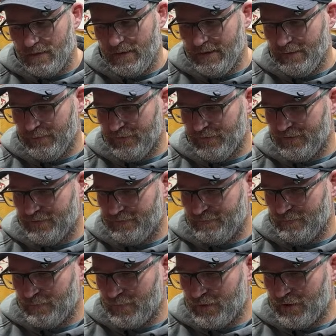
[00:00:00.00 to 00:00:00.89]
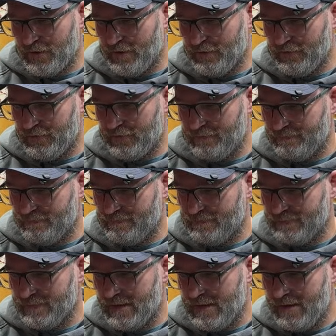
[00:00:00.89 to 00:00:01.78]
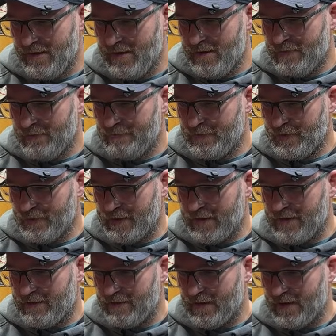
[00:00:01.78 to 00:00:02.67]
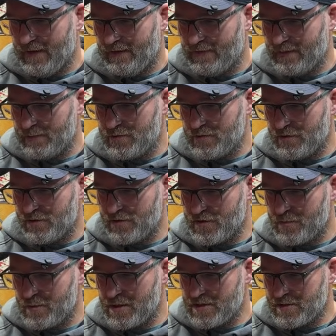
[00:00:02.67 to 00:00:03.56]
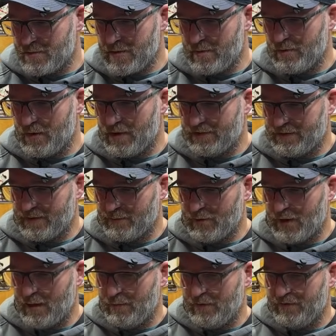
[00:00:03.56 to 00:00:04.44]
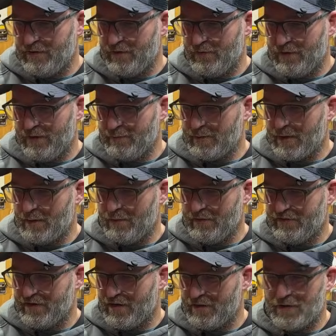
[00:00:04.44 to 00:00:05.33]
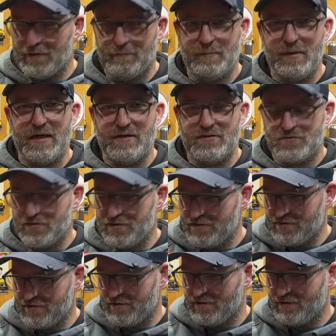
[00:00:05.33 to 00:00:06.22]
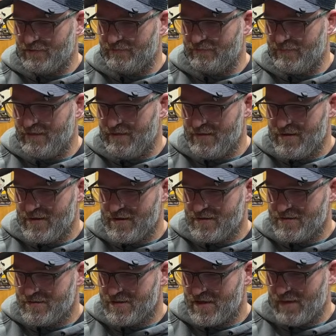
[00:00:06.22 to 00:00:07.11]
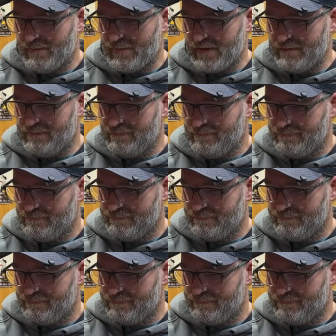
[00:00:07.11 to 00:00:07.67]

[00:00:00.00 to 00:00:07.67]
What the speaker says: it was one of those funky things. I'm sure there's a bunch of people out there probably doing it. Probably saw it on Pinterest or something.